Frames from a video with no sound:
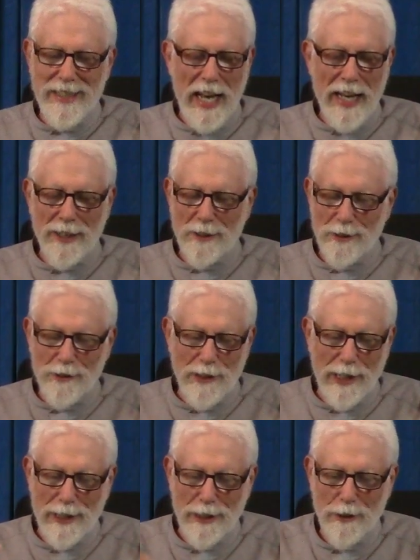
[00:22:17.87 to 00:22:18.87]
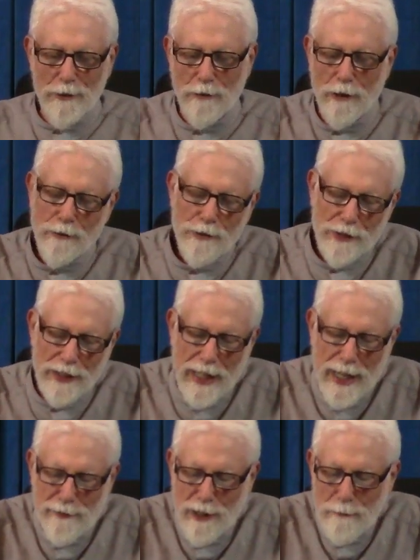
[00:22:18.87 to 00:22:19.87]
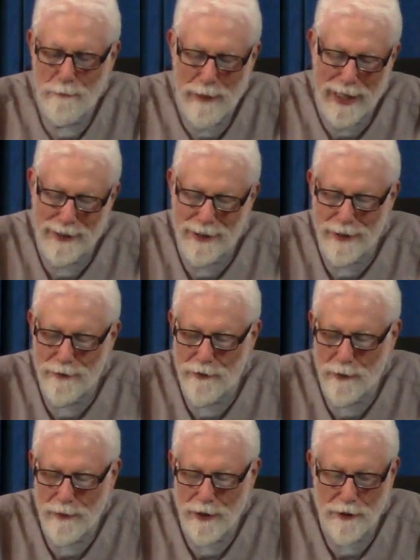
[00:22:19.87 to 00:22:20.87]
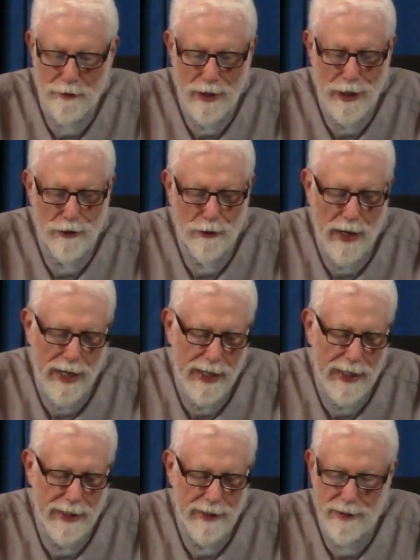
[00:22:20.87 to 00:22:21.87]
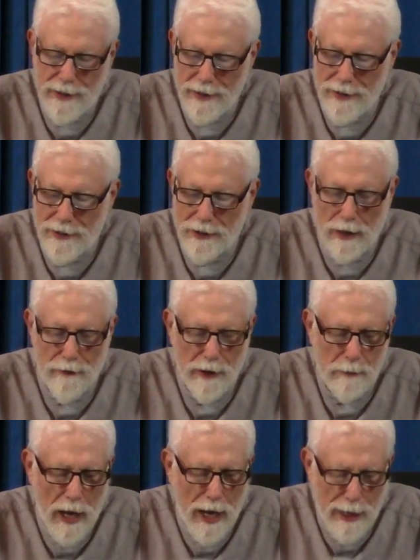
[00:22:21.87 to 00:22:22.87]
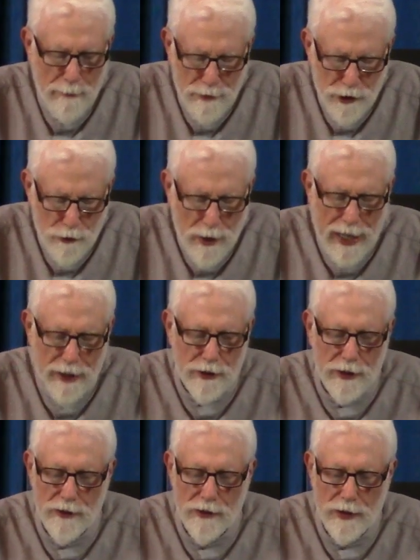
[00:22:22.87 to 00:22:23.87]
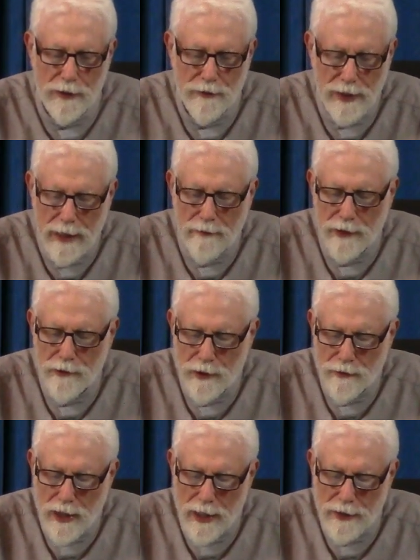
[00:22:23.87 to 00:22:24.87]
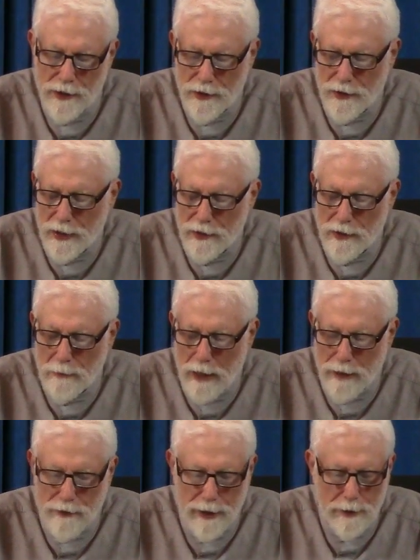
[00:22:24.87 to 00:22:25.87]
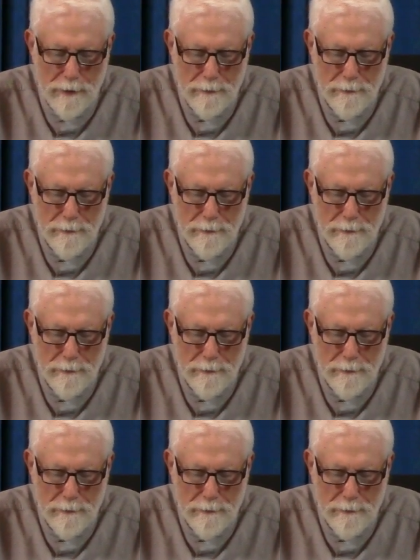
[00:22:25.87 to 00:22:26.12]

dangles like a gross and heavy pendant from the three triads of abstractions of levels of consciousness above it.